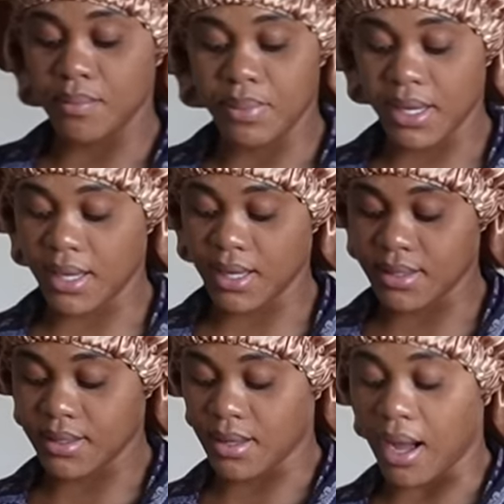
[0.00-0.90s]
being
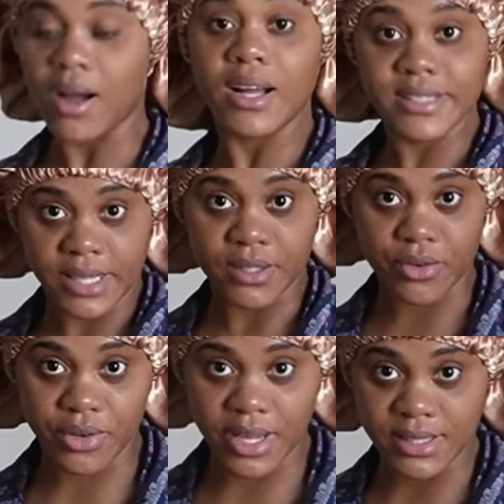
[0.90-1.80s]
a content
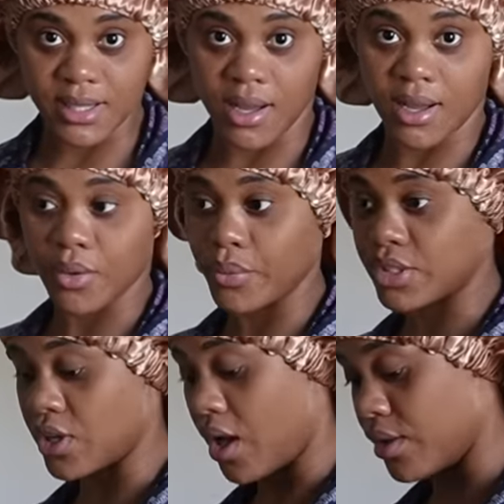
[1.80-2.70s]
creator
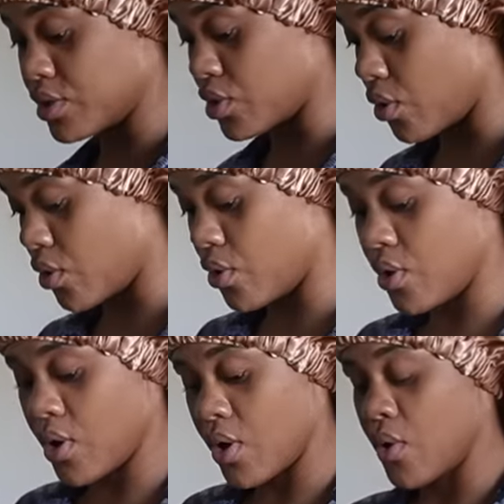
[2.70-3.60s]
which also
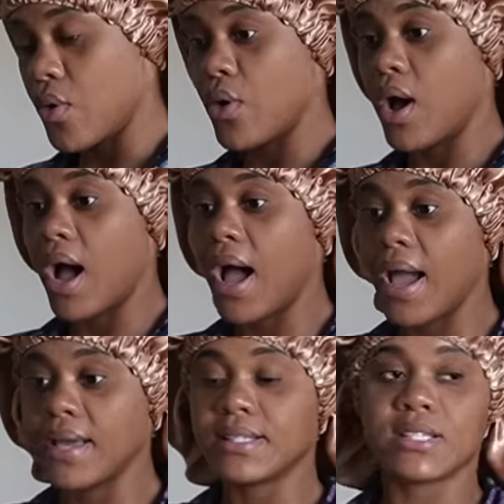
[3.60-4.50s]

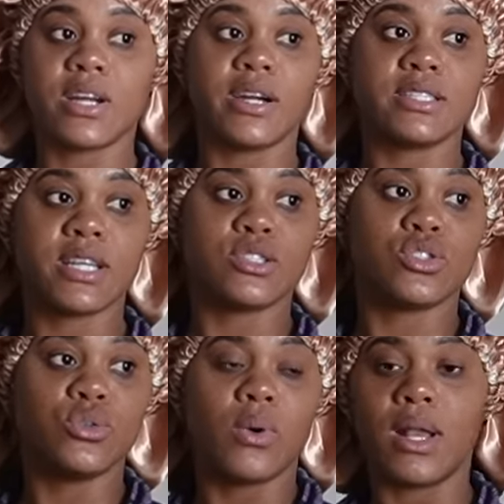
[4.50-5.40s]
I started
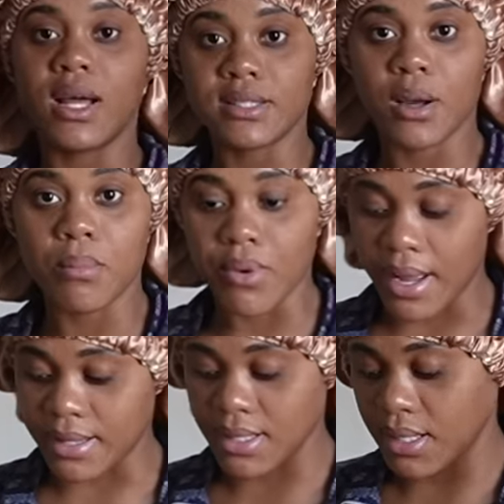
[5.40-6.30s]
to do a lot of
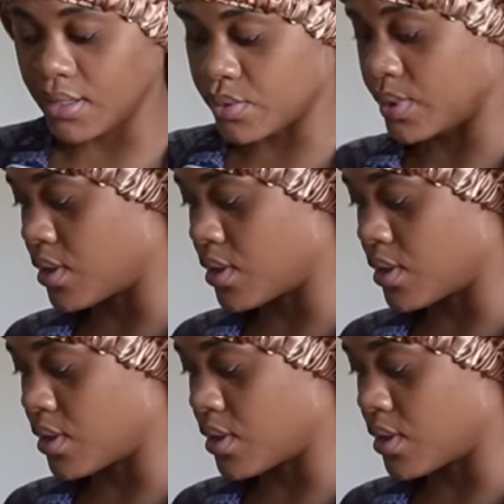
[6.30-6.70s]
brand deals with